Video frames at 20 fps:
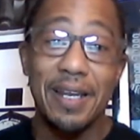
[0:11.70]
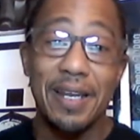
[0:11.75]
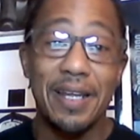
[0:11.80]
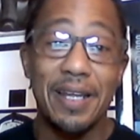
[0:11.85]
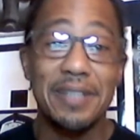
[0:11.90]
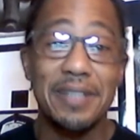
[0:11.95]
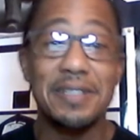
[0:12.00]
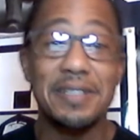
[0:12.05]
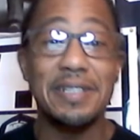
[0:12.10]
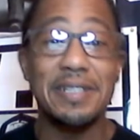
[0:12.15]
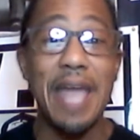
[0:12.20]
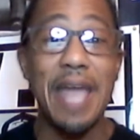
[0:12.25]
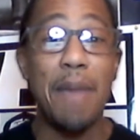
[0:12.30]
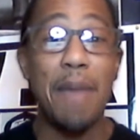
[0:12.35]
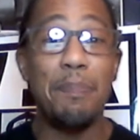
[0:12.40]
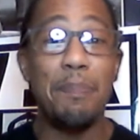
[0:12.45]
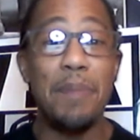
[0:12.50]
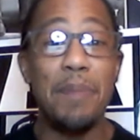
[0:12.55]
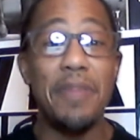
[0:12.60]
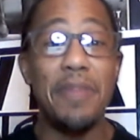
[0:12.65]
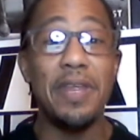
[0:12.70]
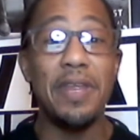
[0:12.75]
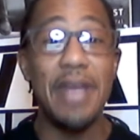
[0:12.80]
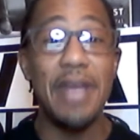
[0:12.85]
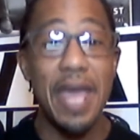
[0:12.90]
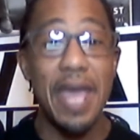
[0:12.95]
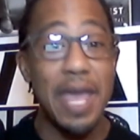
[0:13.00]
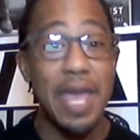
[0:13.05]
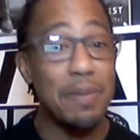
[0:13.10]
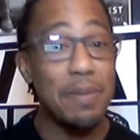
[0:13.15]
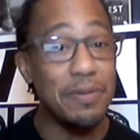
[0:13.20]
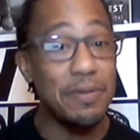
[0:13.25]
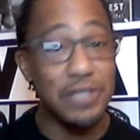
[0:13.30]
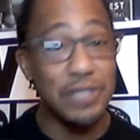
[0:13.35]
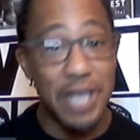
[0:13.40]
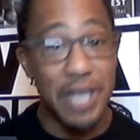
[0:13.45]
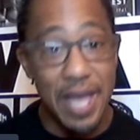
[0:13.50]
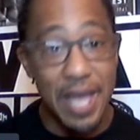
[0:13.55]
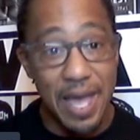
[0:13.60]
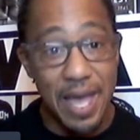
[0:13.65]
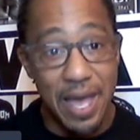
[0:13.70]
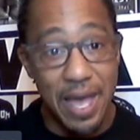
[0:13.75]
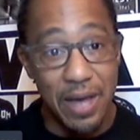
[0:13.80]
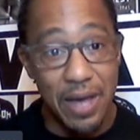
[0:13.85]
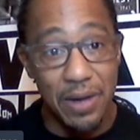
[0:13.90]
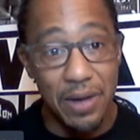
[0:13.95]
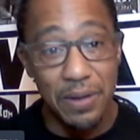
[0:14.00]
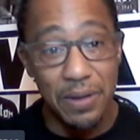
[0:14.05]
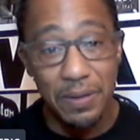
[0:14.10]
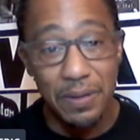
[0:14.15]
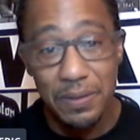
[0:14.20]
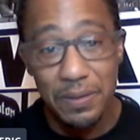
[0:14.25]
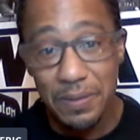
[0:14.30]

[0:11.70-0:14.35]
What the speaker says: Step in the name of jail.